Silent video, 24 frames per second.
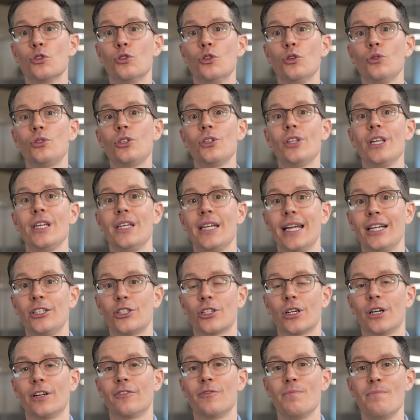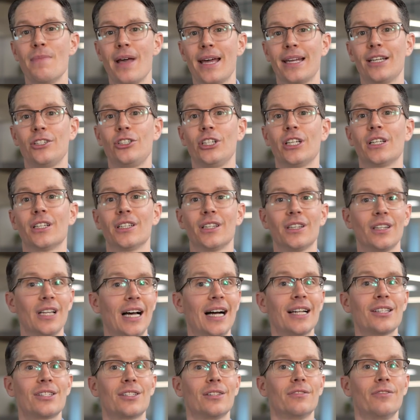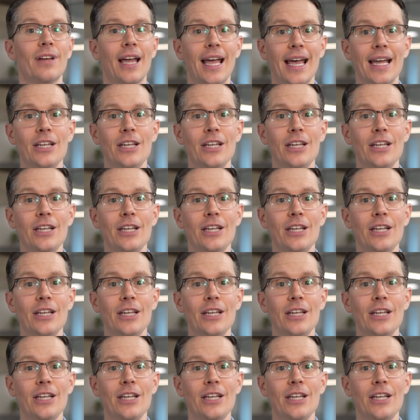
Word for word: due to the nature of managing lots of